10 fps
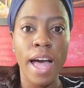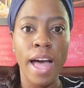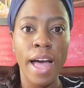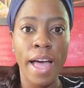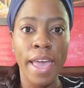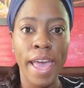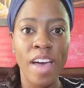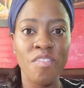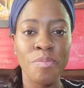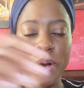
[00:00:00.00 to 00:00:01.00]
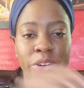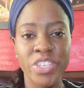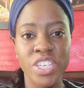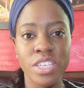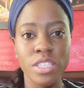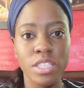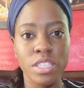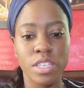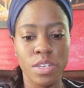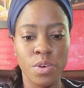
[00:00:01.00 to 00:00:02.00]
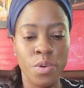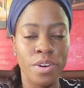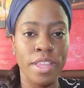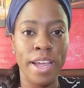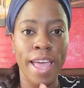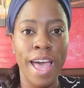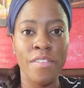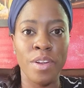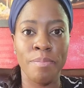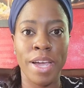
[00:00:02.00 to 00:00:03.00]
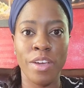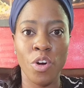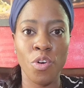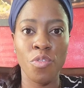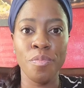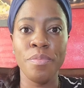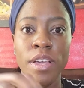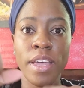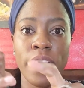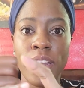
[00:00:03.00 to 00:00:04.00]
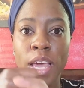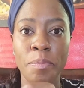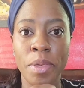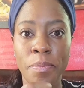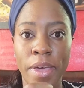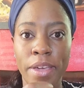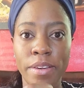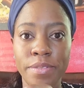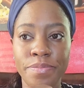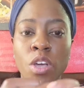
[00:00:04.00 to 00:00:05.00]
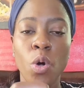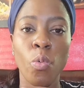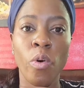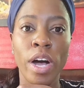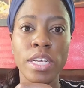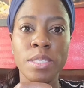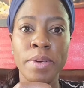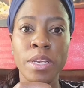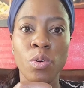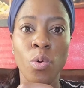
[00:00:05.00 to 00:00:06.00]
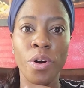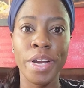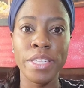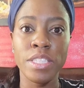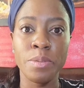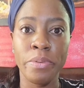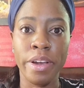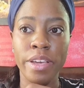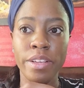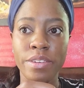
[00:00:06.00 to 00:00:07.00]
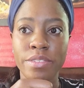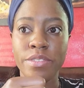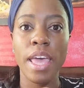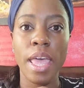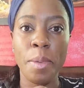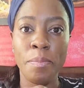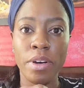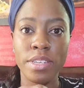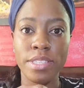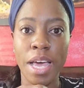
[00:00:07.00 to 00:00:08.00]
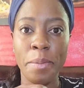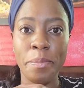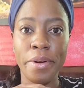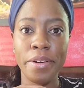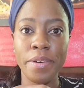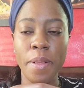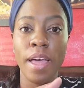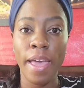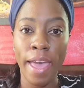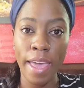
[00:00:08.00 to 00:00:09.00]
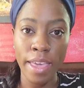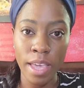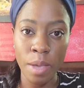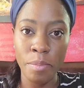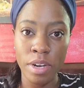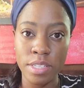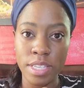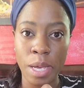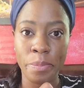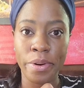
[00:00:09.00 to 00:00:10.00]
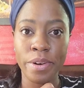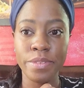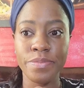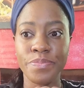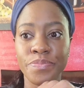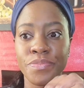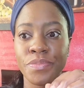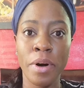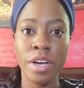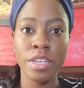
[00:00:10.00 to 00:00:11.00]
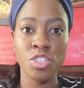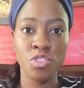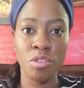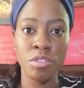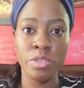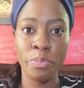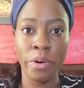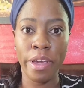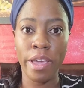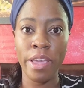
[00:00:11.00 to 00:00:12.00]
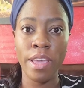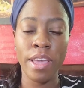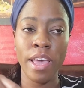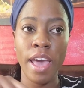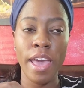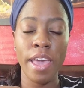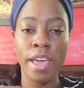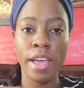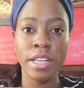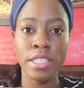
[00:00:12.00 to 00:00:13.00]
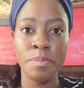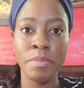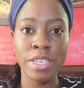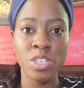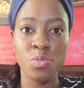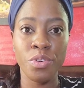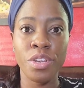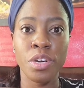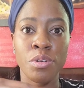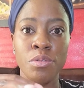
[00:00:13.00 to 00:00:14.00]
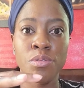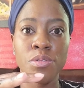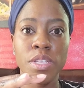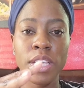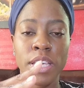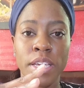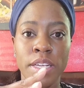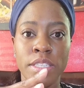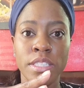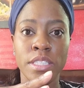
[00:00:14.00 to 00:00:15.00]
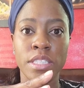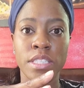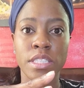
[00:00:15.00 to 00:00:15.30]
I have purchased or that I have in my home. An EpiPen, wasp and hornet spray, a bug zapper, a hanging bug zapper, bug control spray, and mesh windows and